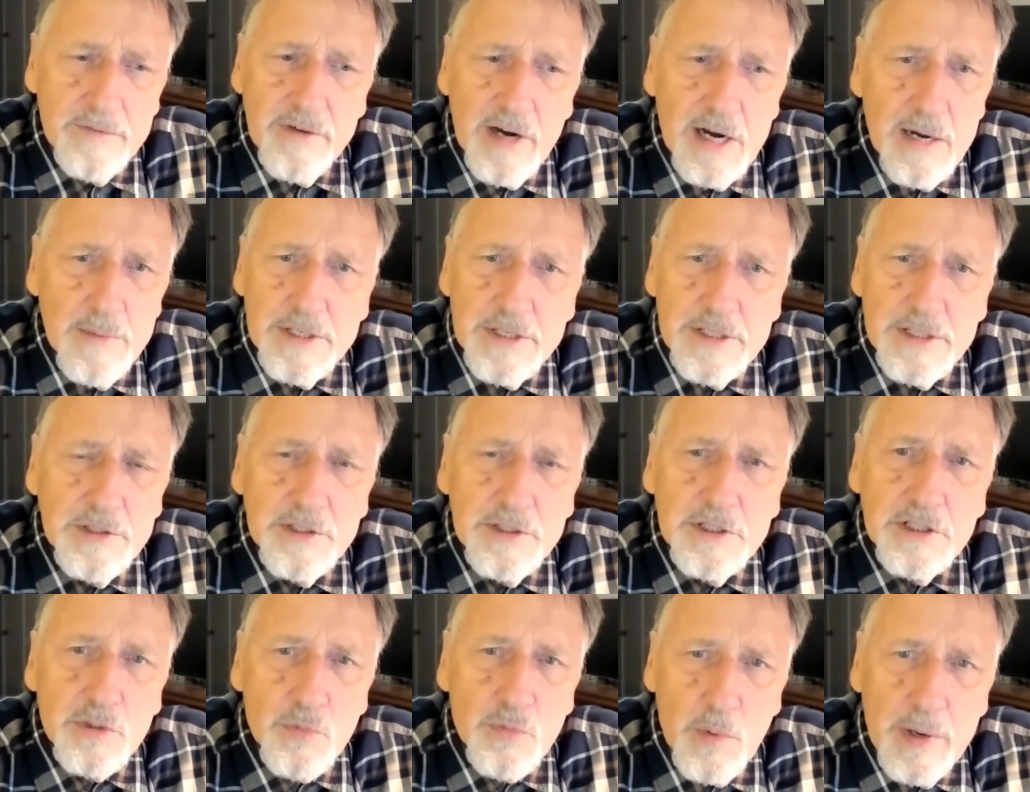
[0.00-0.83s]
environment
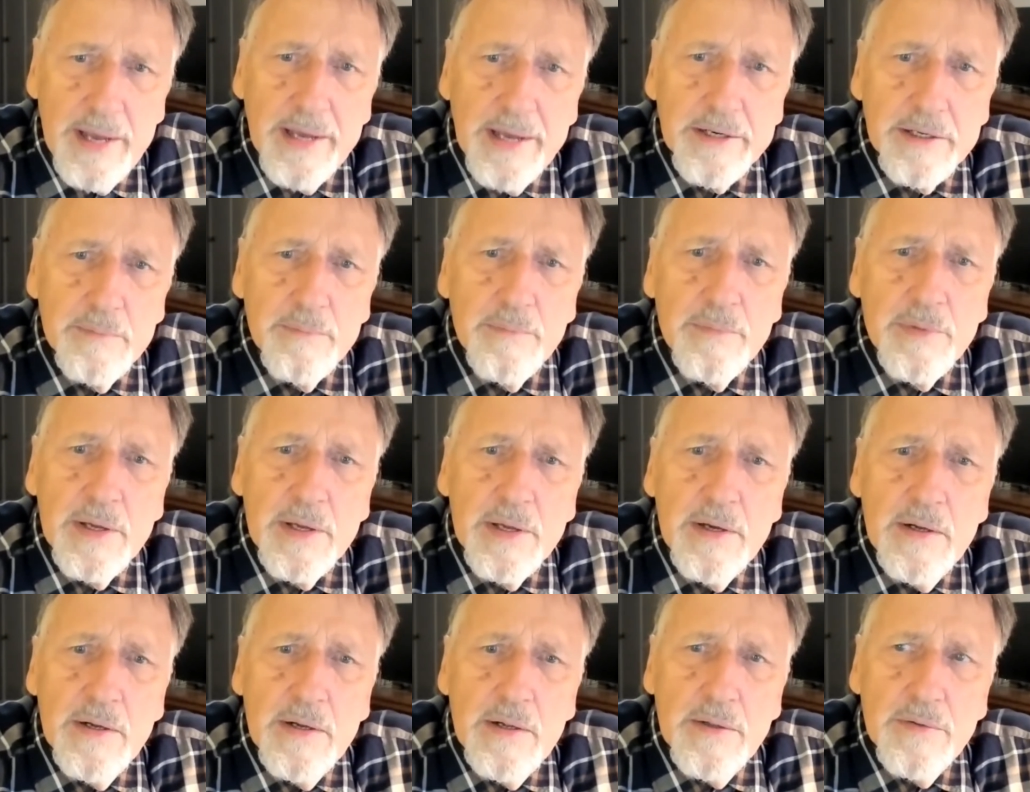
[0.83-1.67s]
isn't just random.
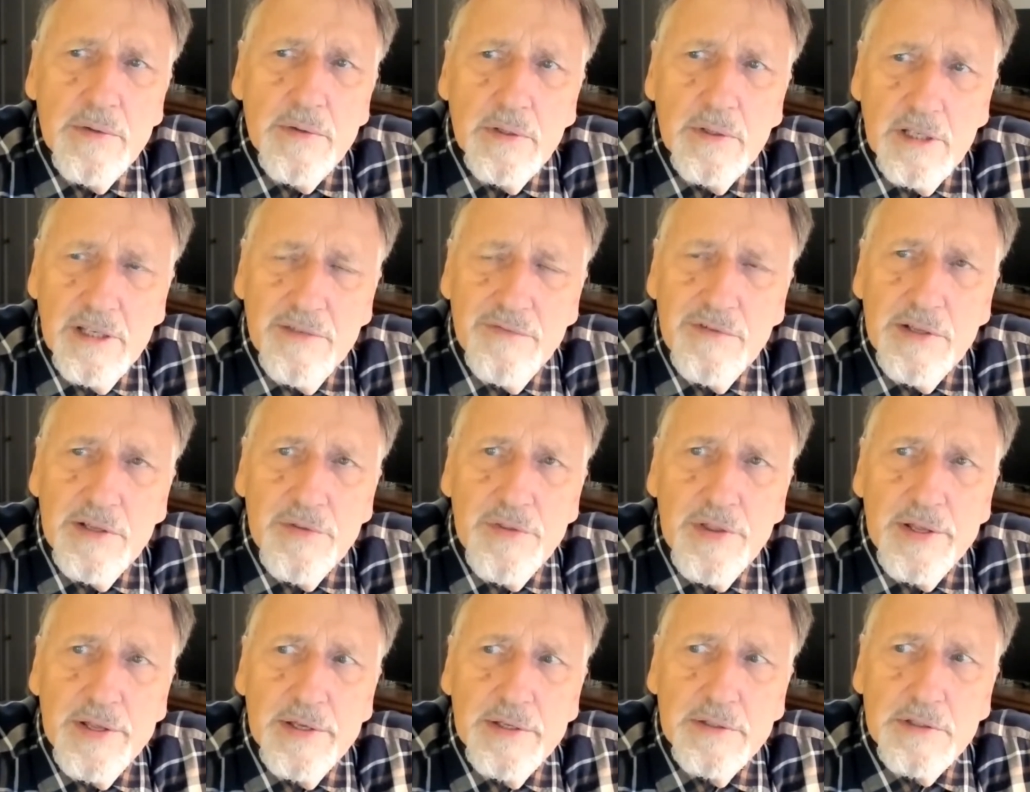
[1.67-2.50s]
The living
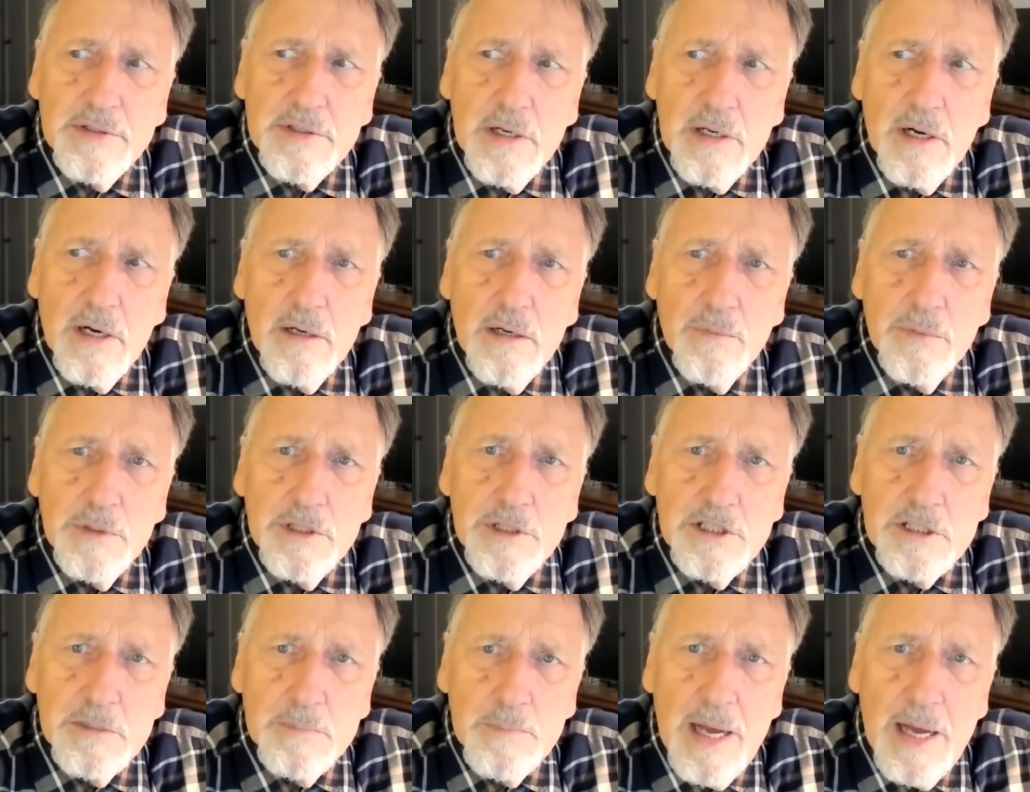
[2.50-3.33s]
things are
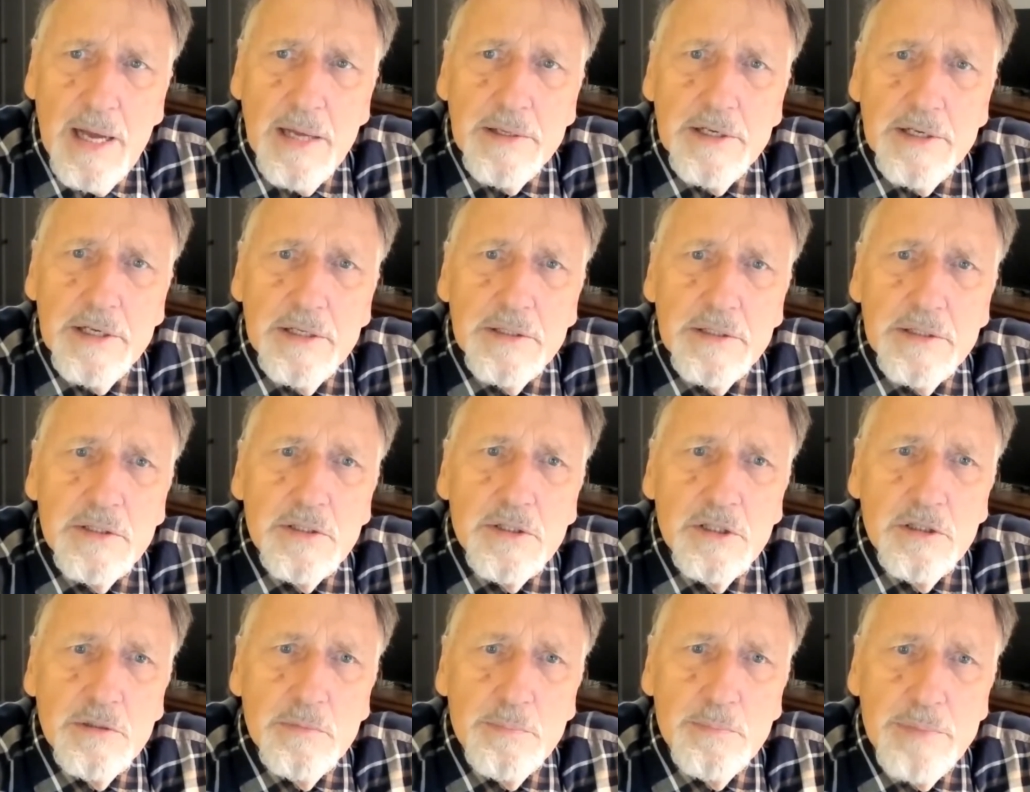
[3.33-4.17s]
responding
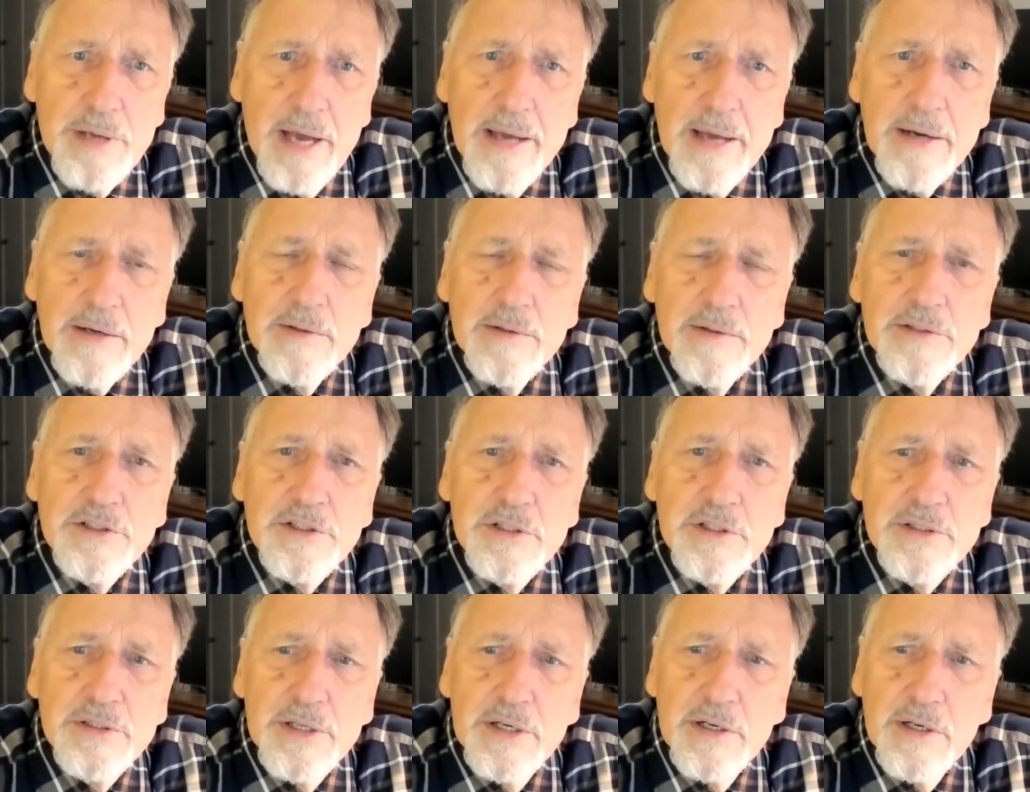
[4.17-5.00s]
to
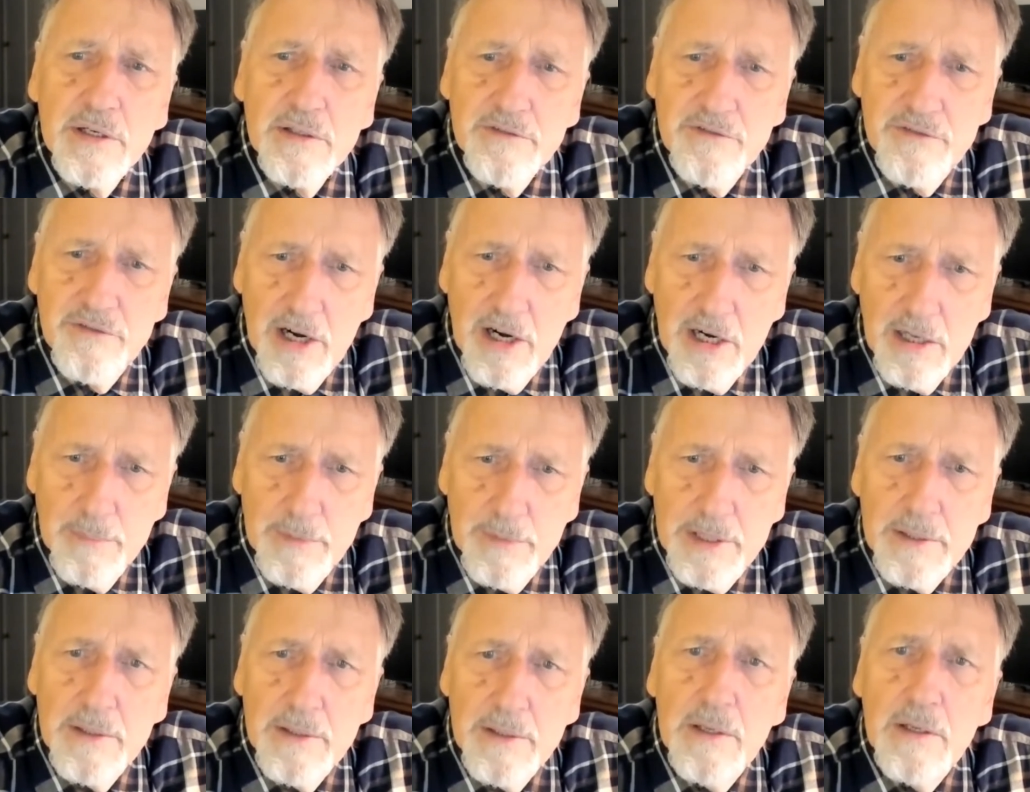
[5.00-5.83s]
patterns in their
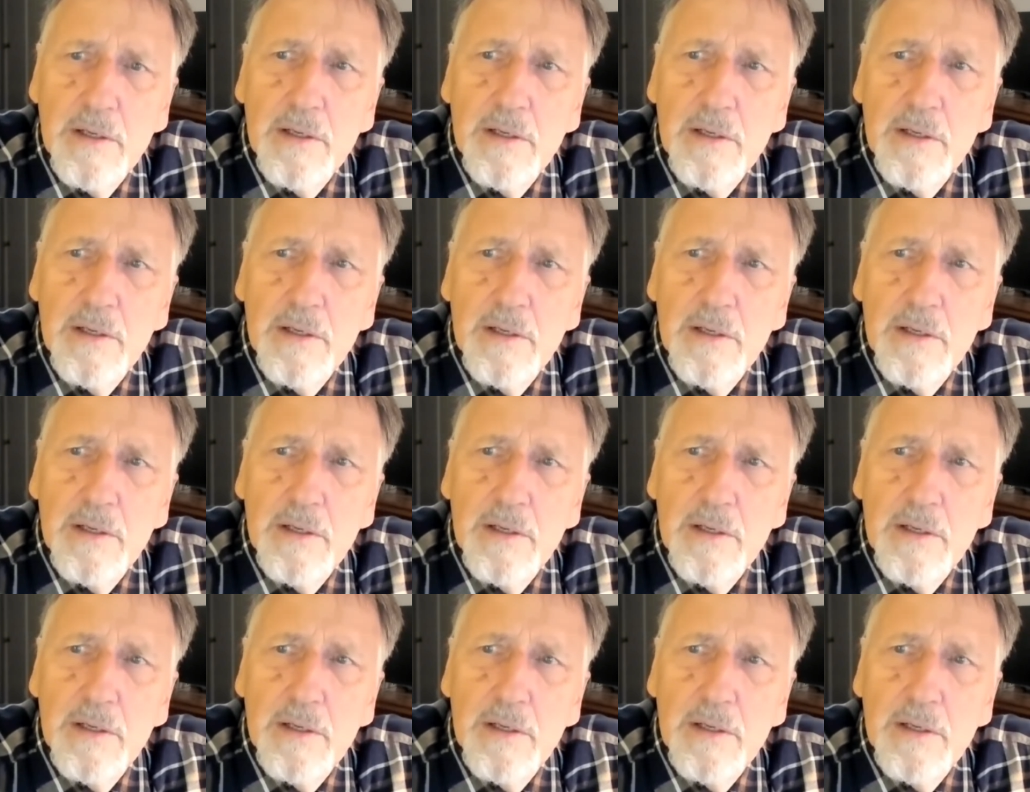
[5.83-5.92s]
environment,